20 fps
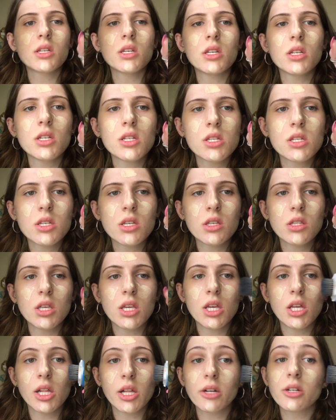This
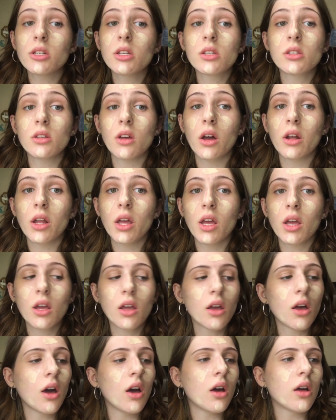is the
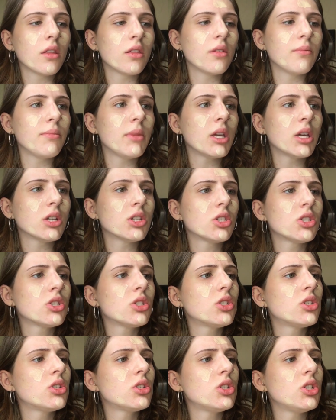Clarisonic the
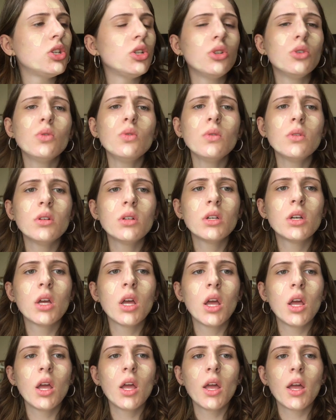Mia 2
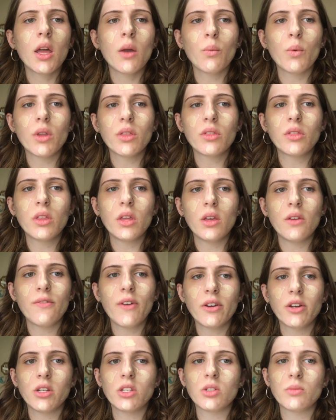
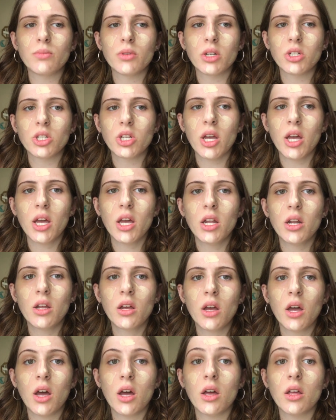with the foundation brush
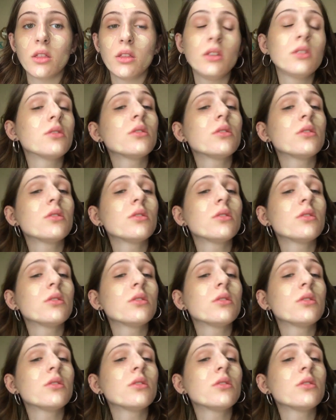head.